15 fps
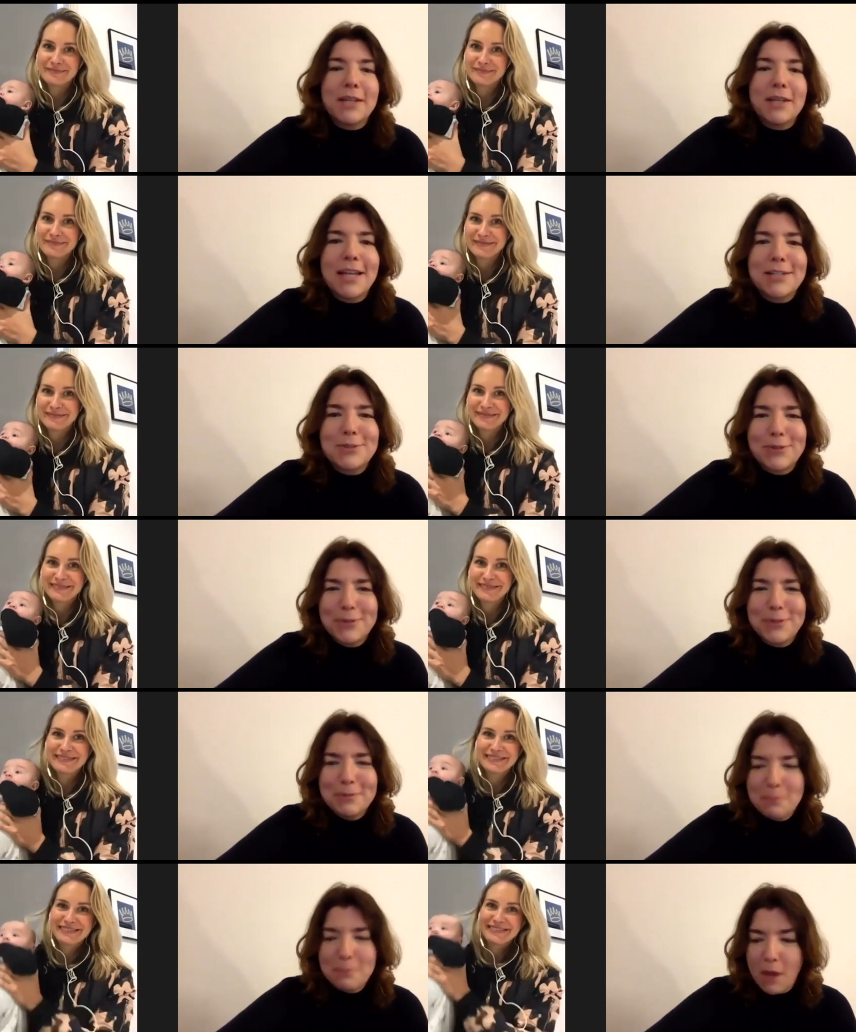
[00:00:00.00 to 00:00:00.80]

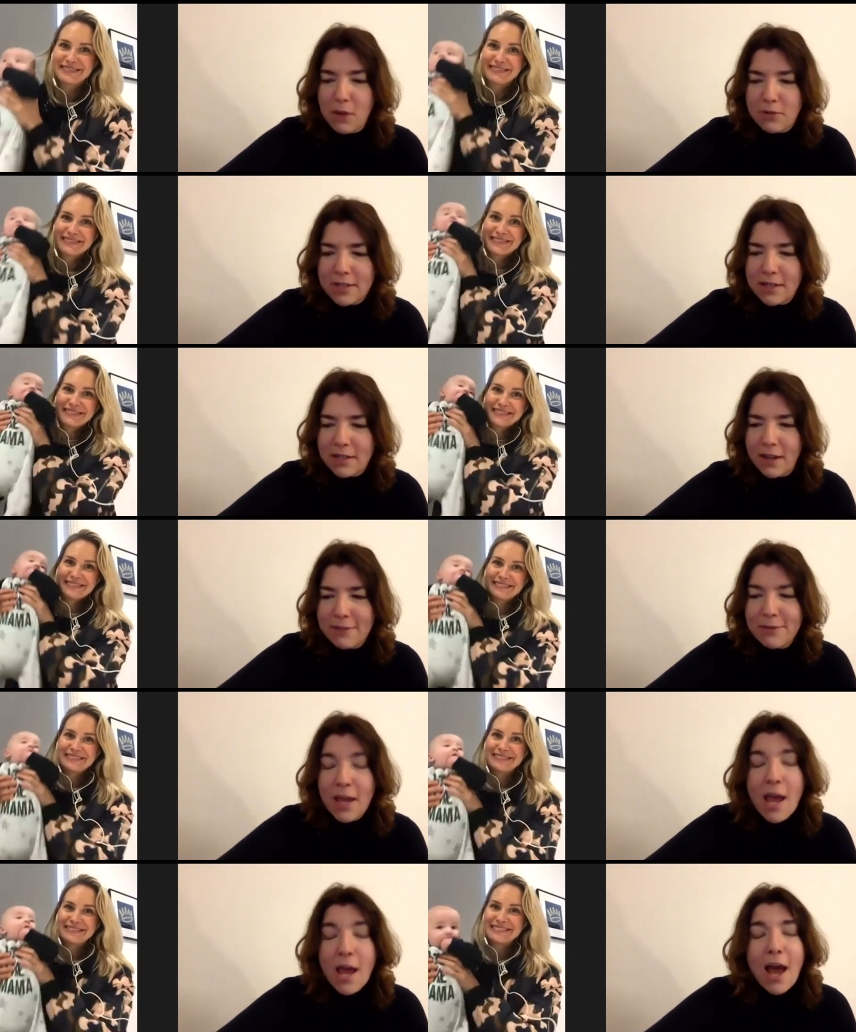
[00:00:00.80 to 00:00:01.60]
Speaker 1: natural mode in life.
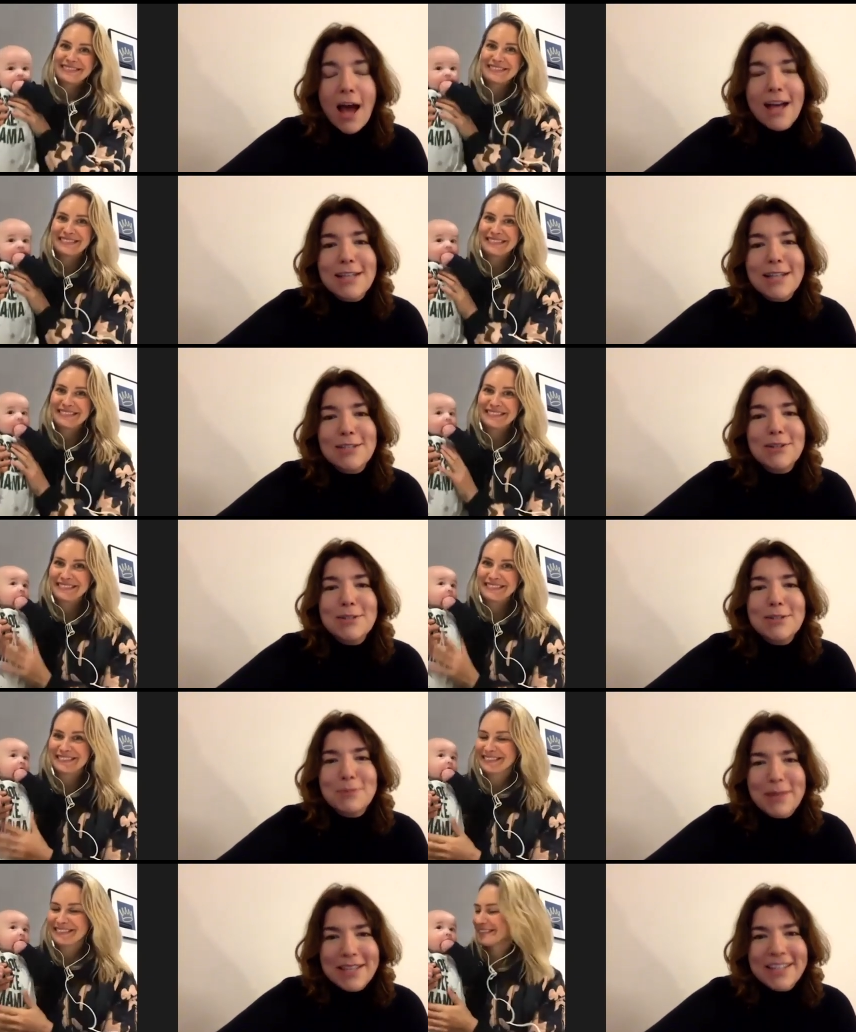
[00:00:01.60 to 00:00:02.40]
Uh, as long as
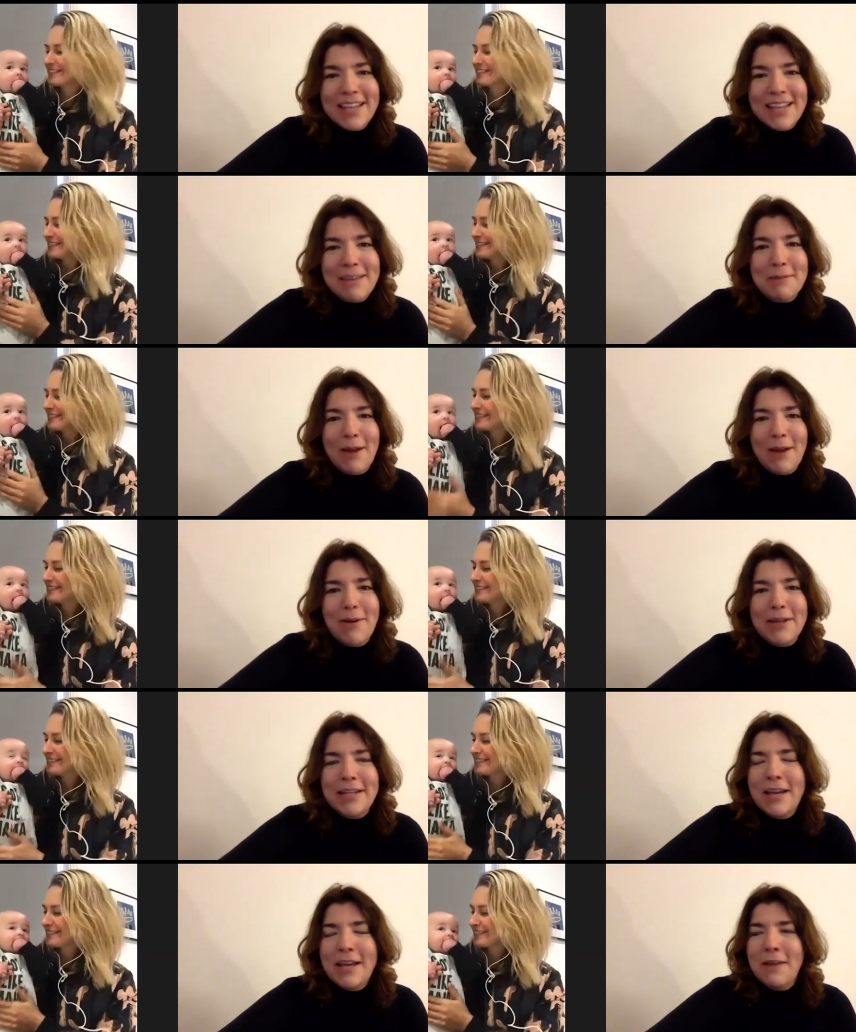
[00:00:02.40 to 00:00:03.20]
we can keep
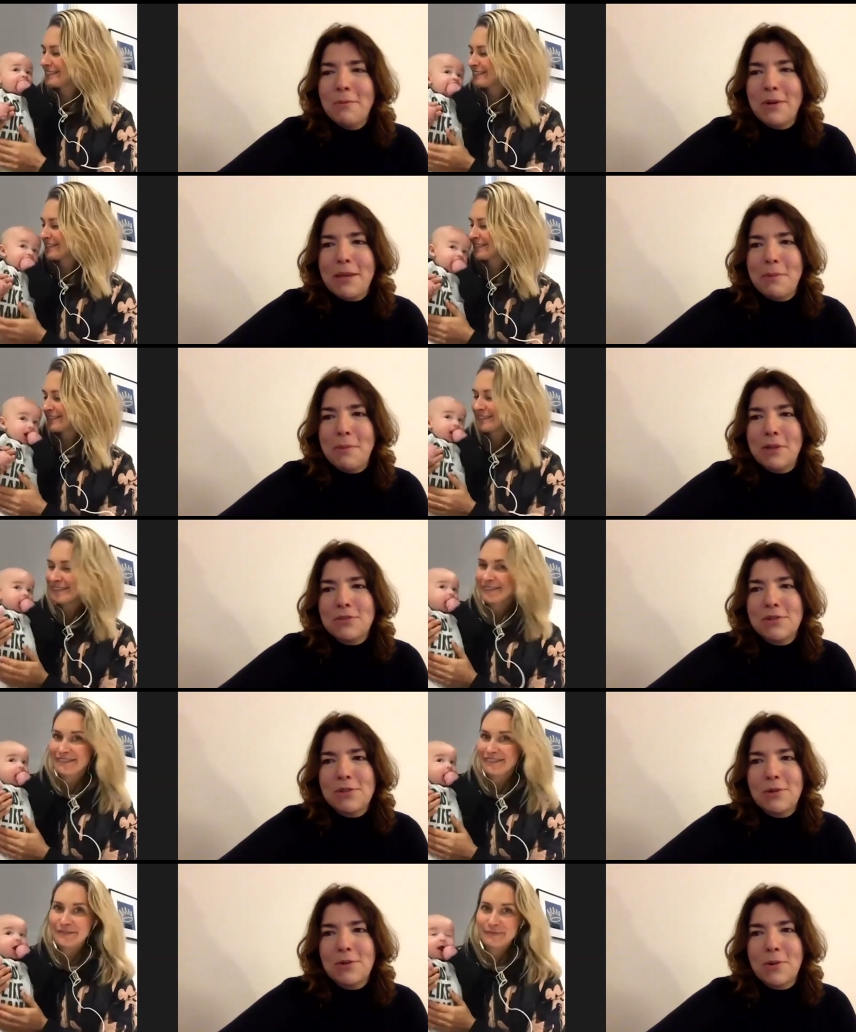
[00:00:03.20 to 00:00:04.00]
going, we'll keep
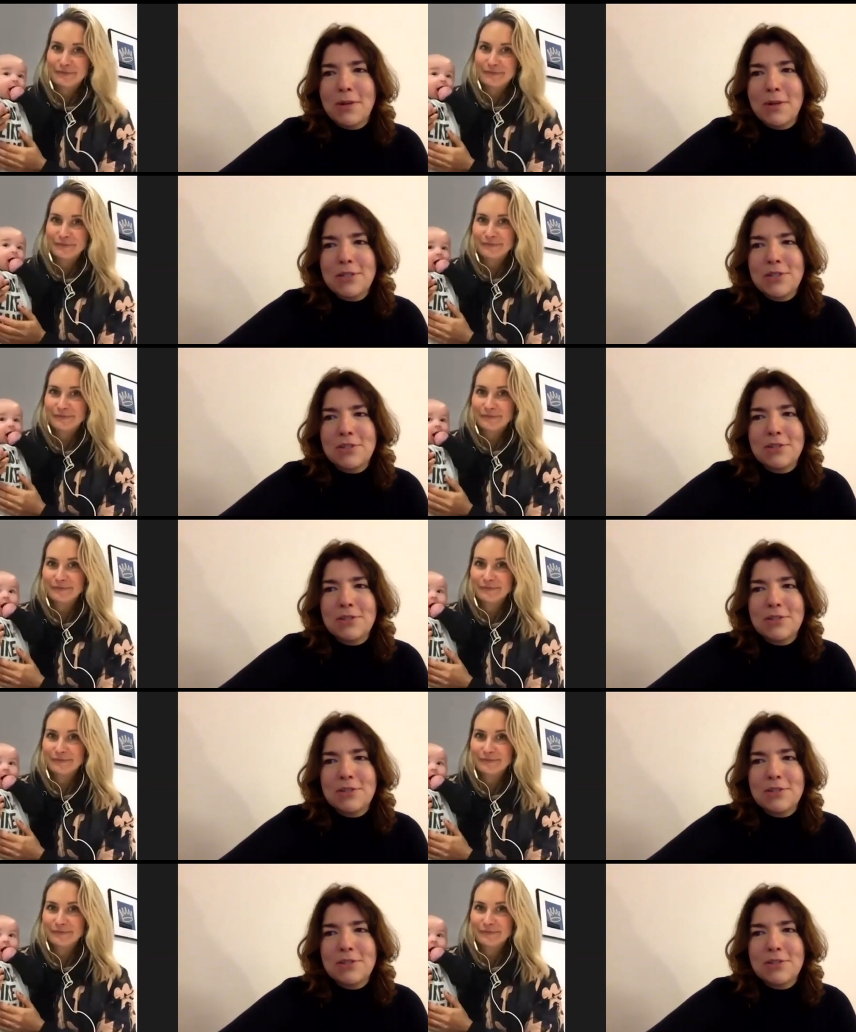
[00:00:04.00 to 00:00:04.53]
answering your questions